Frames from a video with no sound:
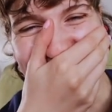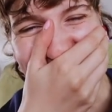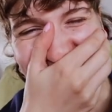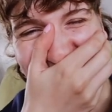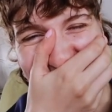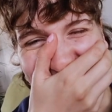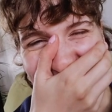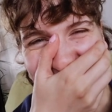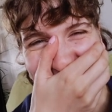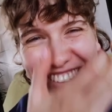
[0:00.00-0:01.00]
I'm gonna be
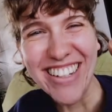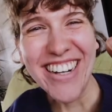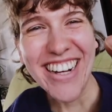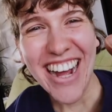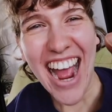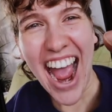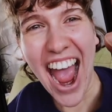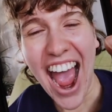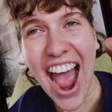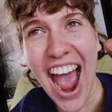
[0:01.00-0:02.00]
doing Fantasmic,
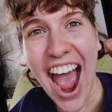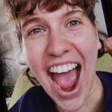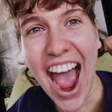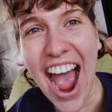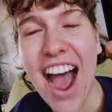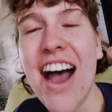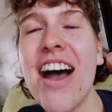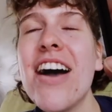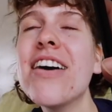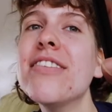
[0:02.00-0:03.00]
Tatooine, all
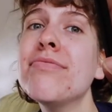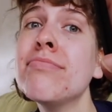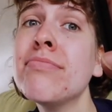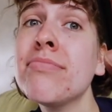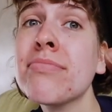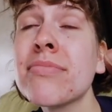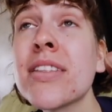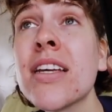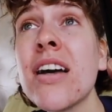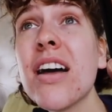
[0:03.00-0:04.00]
this stuff again, Toy
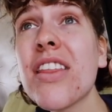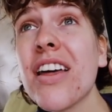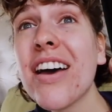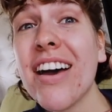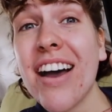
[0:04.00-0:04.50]
Story.